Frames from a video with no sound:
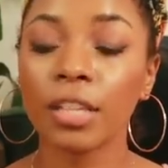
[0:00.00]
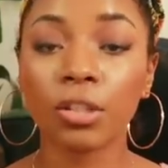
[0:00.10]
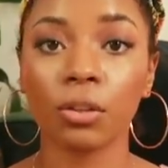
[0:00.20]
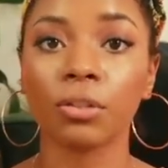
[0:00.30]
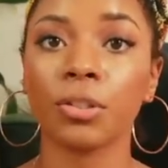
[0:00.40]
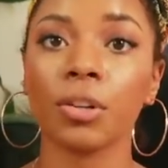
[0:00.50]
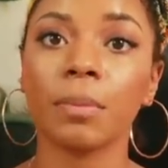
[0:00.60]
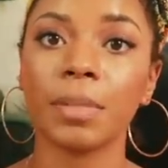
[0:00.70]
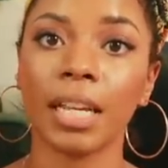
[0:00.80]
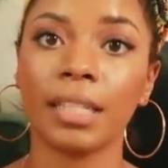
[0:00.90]
external
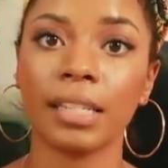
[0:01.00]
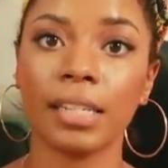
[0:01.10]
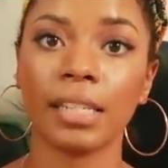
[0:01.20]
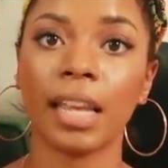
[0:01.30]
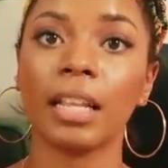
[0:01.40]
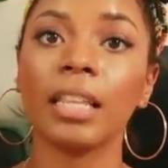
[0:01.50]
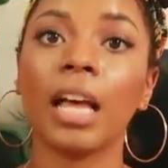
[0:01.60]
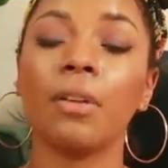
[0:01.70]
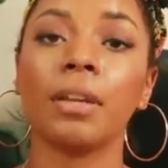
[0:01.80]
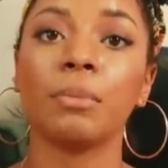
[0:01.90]
circumstances and
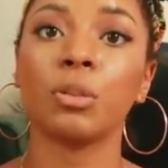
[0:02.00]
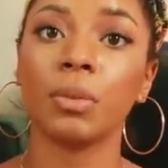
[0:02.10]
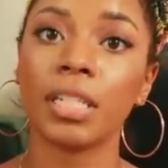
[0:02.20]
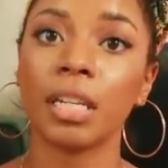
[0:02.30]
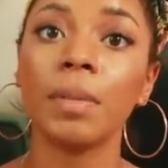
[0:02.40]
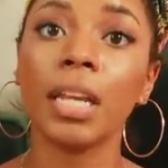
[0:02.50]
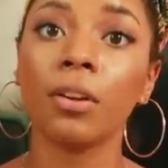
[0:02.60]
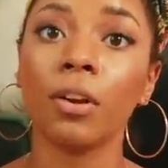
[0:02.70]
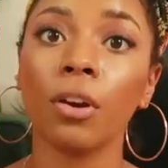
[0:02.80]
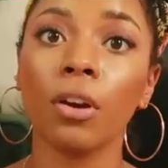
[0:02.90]
allow them to
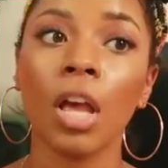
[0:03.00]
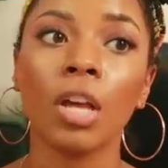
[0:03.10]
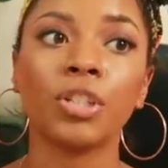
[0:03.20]
intimidate her.